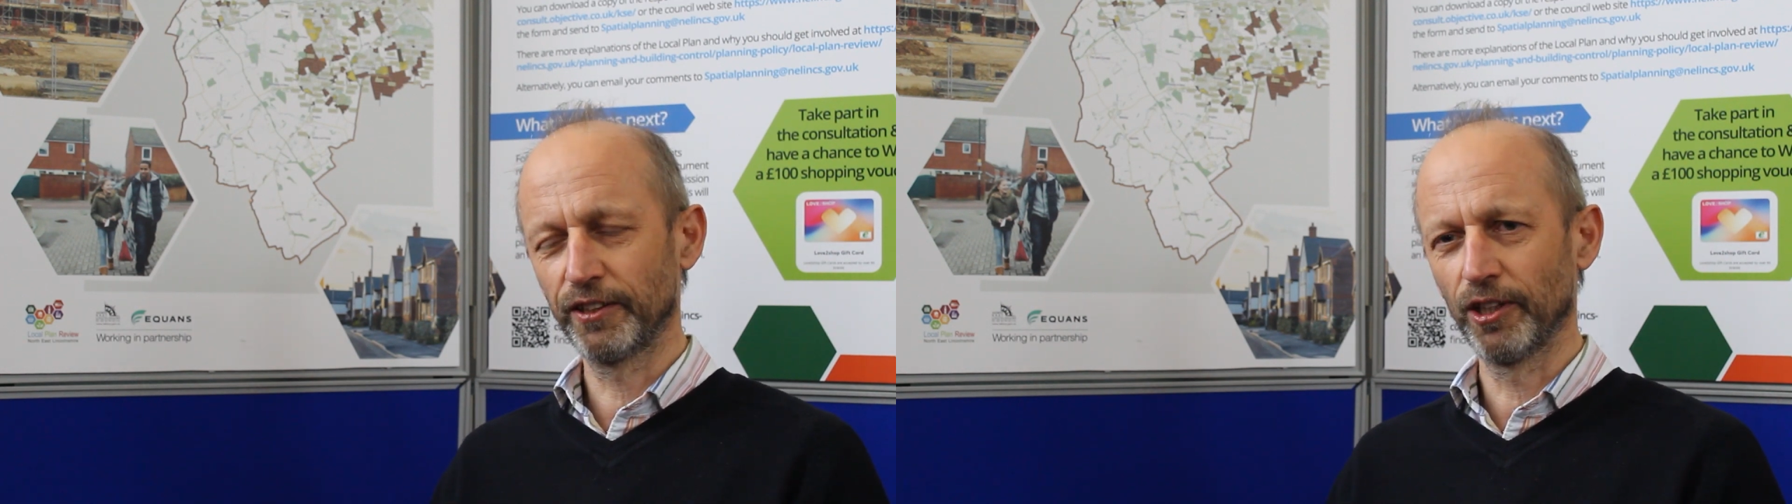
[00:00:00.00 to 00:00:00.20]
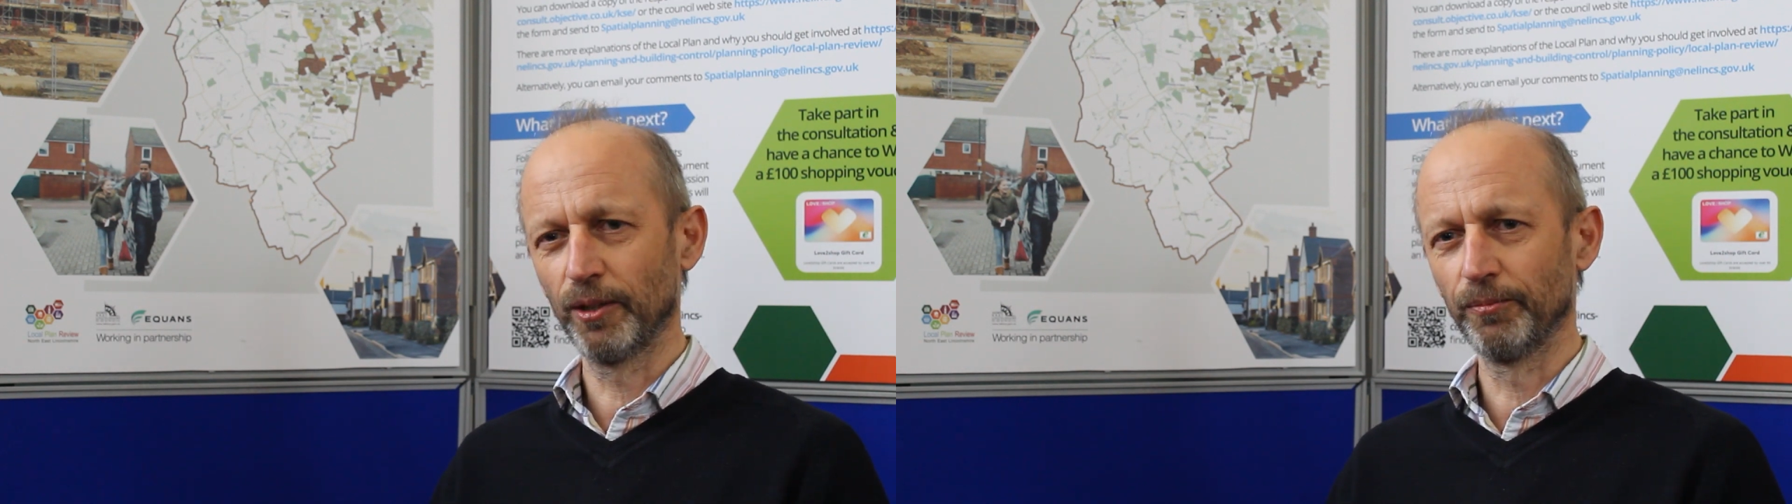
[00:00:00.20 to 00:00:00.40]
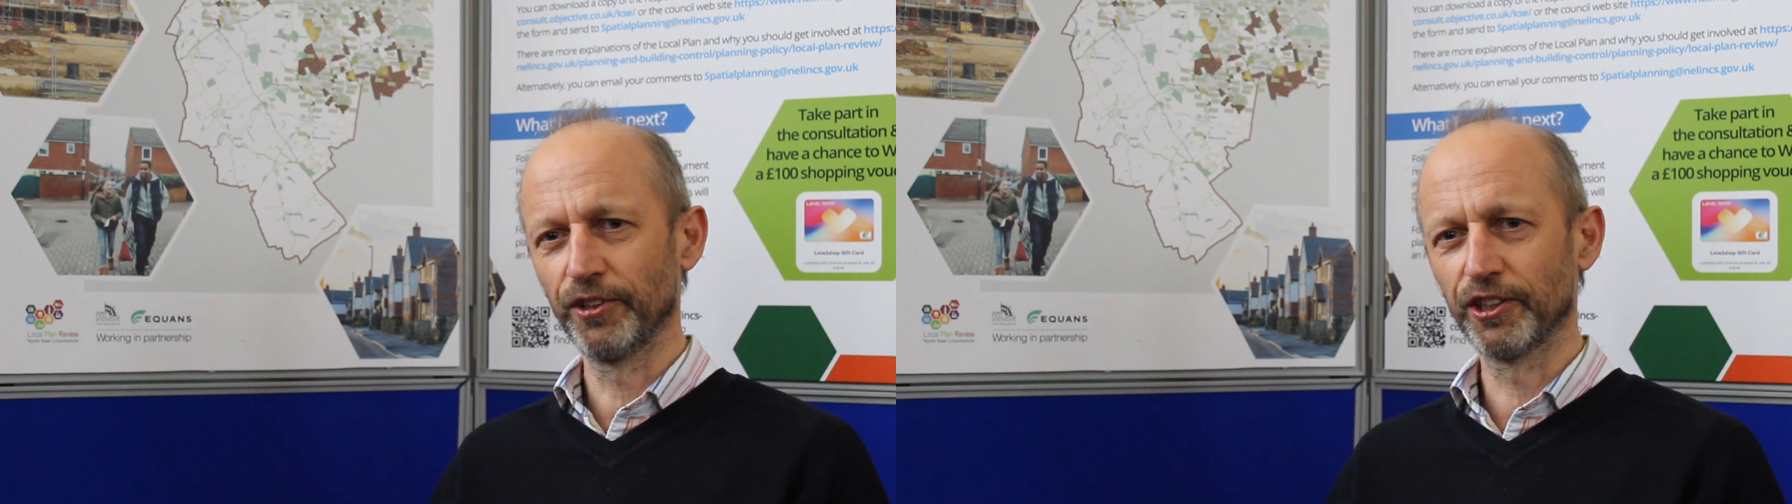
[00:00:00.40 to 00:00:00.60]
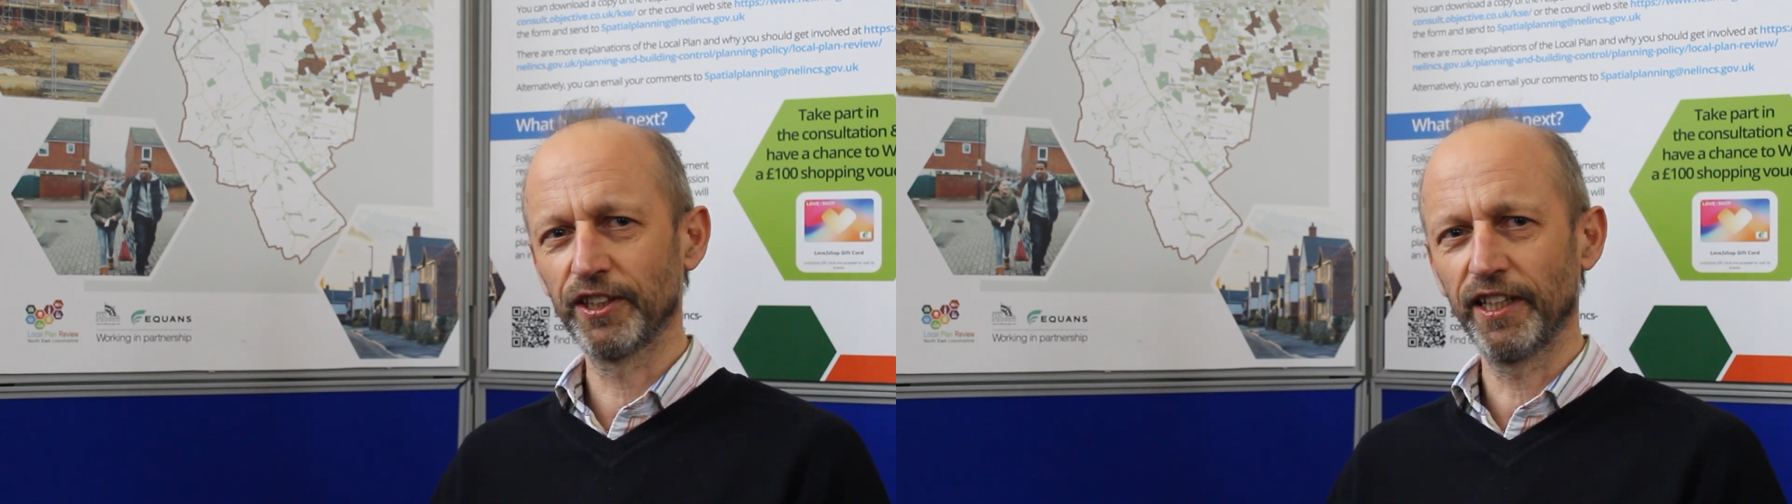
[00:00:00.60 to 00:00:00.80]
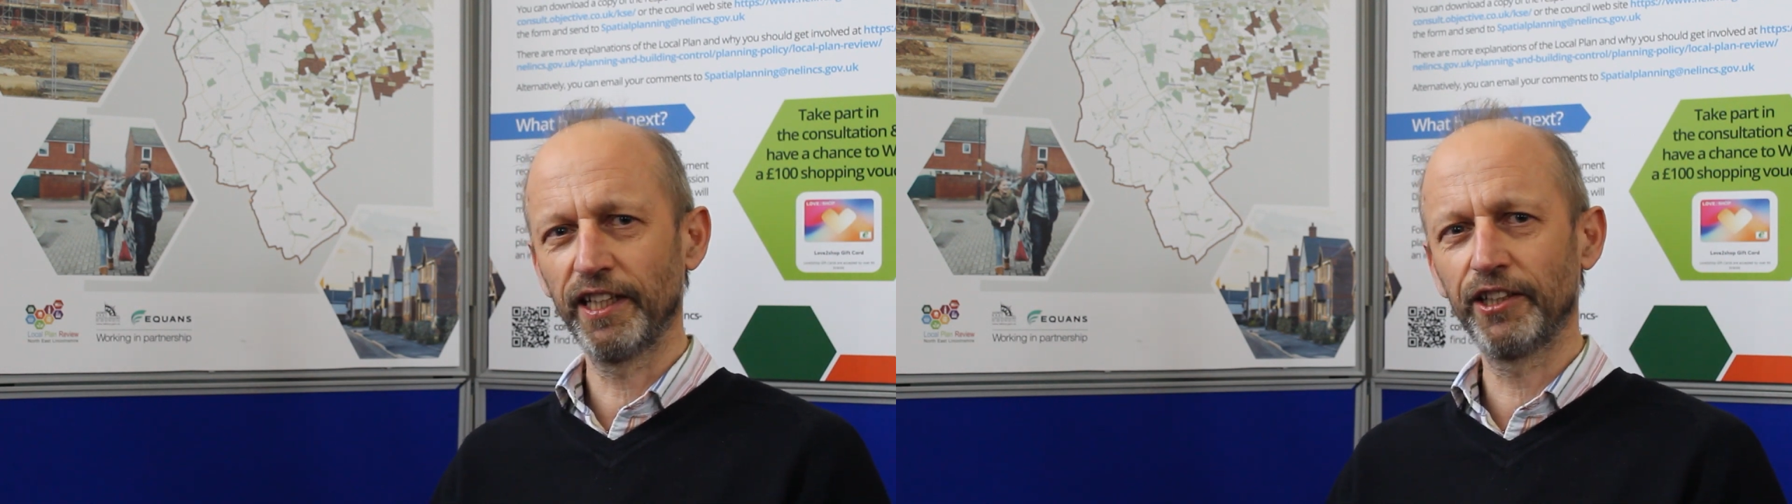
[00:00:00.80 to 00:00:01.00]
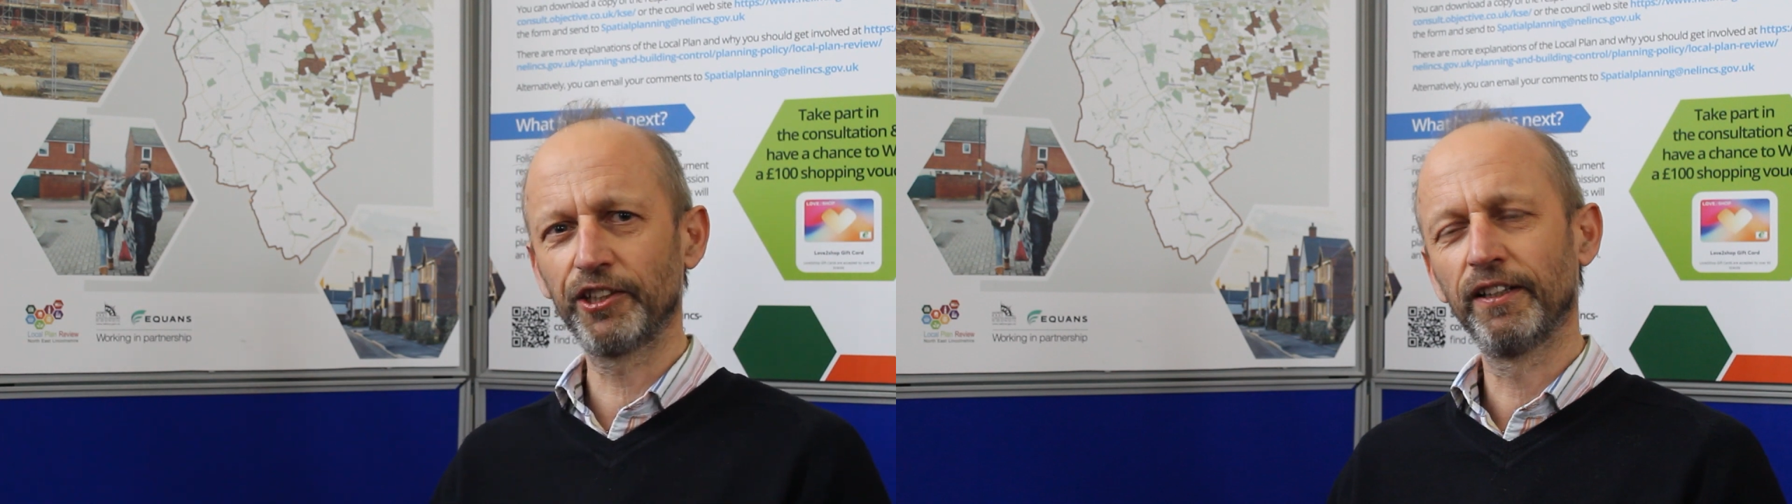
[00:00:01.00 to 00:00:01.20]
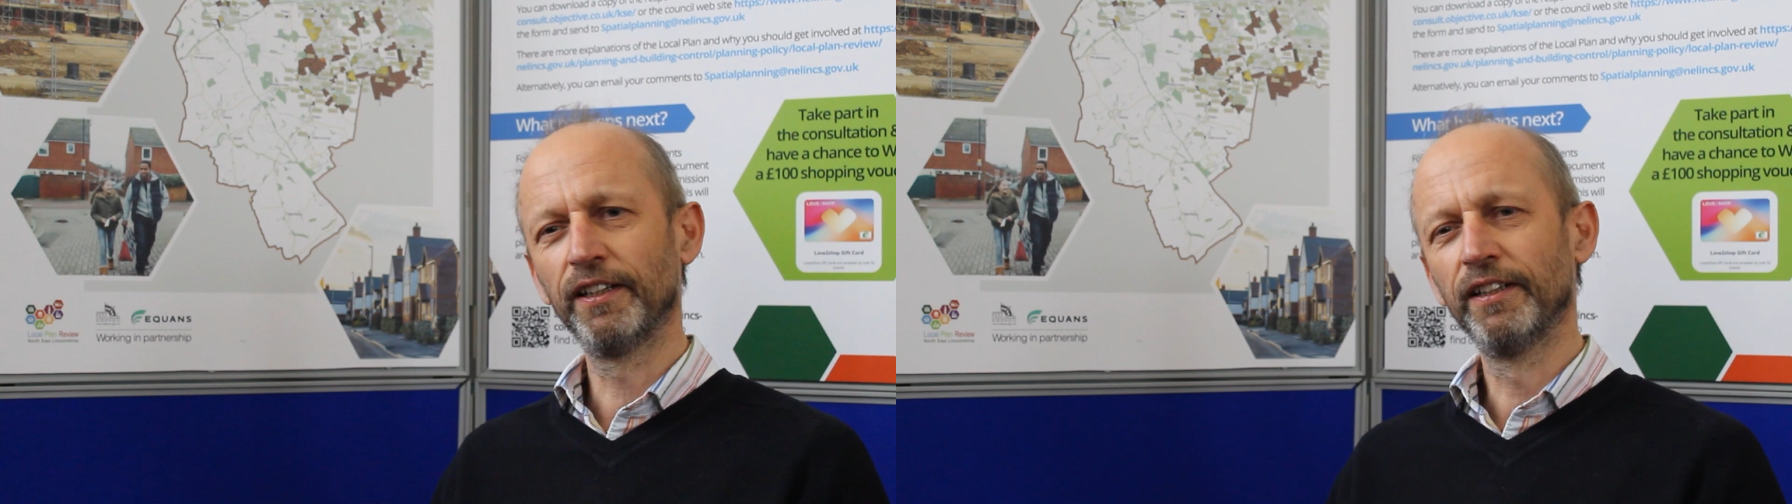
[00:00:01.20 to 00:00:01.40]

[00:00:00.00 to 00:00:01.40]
development stage,